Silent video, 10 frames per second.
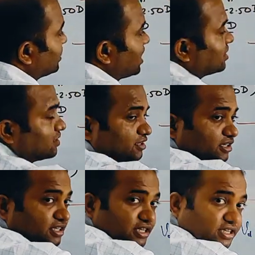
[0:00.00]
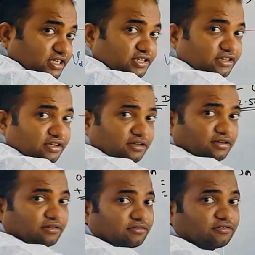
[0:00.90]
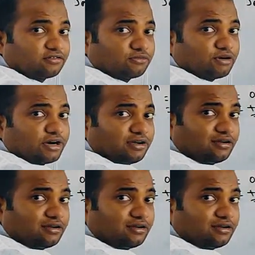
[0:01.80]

as this distance is toward